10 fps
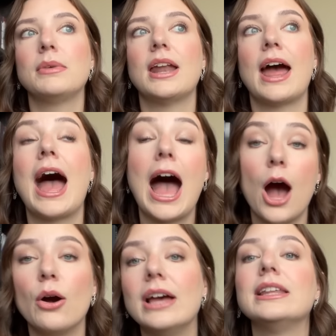and
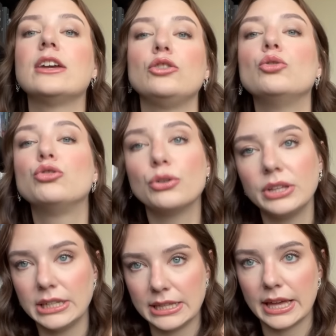how it, like, you
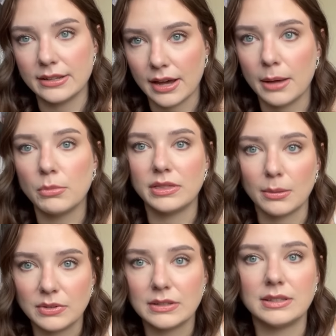truly need that time with
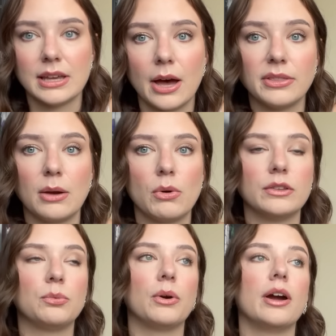them to see how they
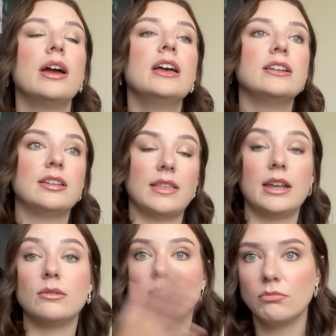once were to
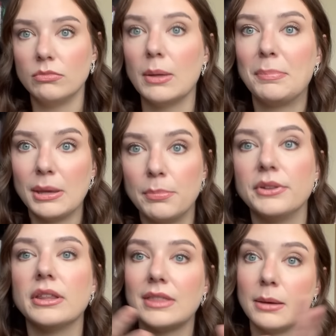then the people
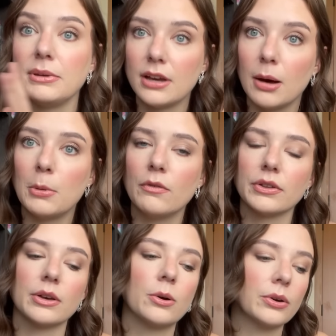that they become over
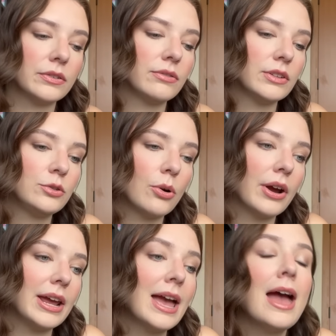the course of the
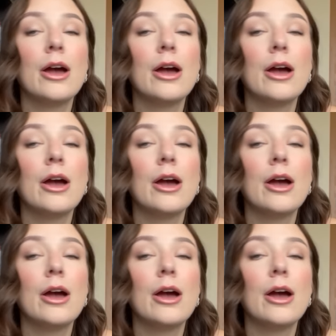story.